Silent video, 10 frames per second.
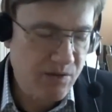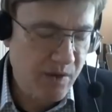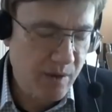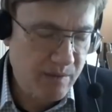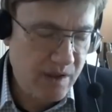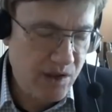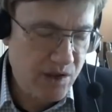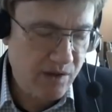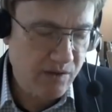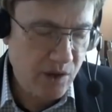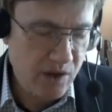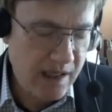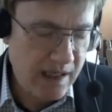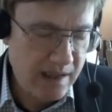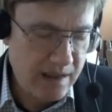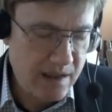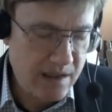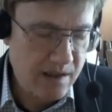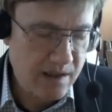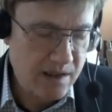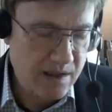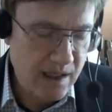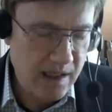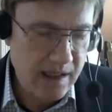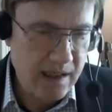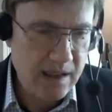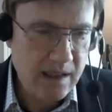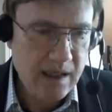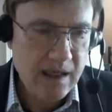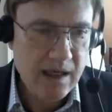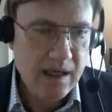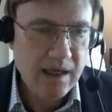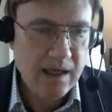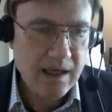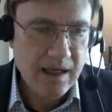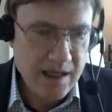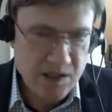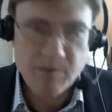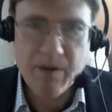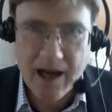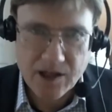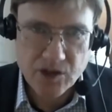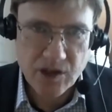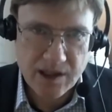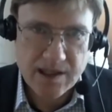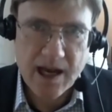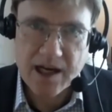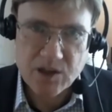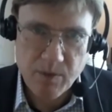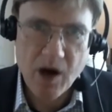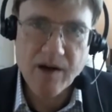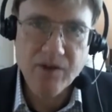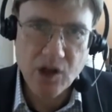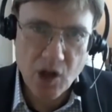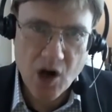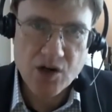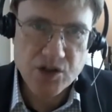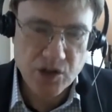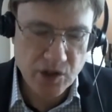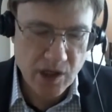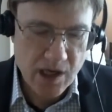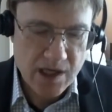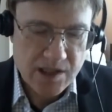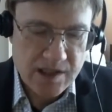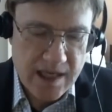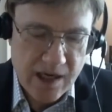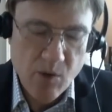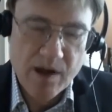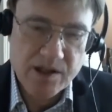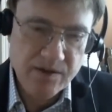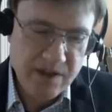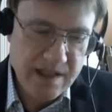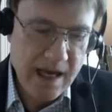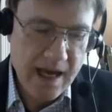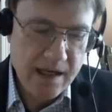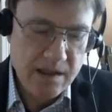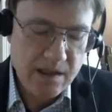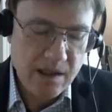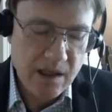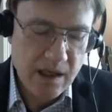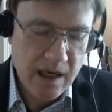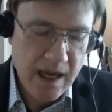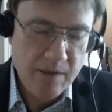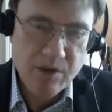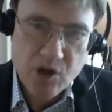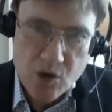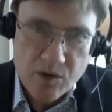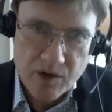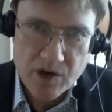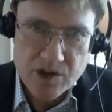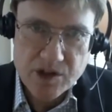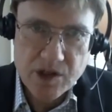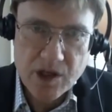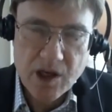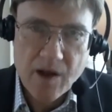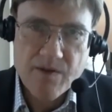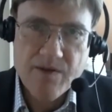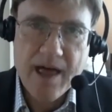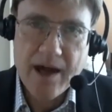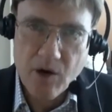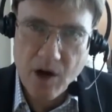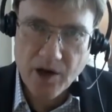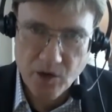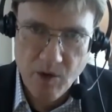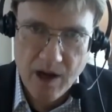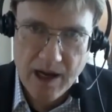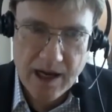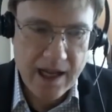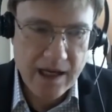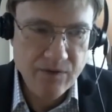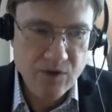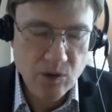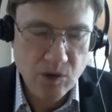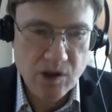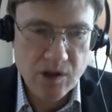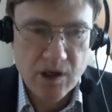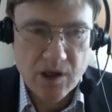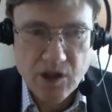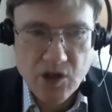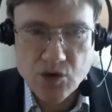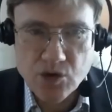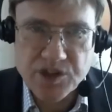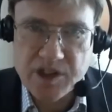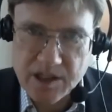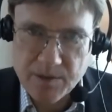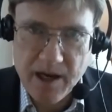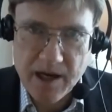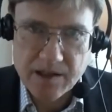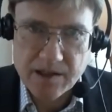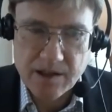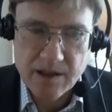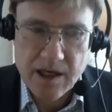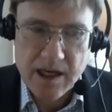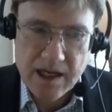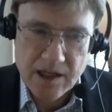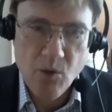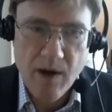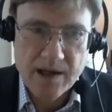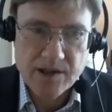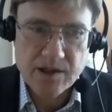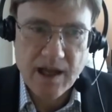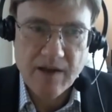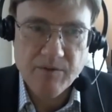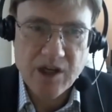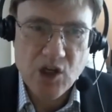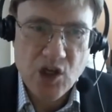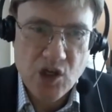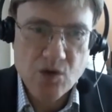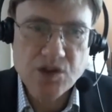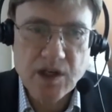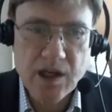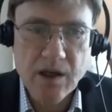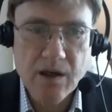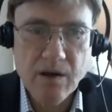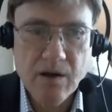from years of looking at this and studying it, it is a biological attack. It's part of a larger sequence of attacks and maneuvers that are underway. And if you look, the usual suspects in the West have been using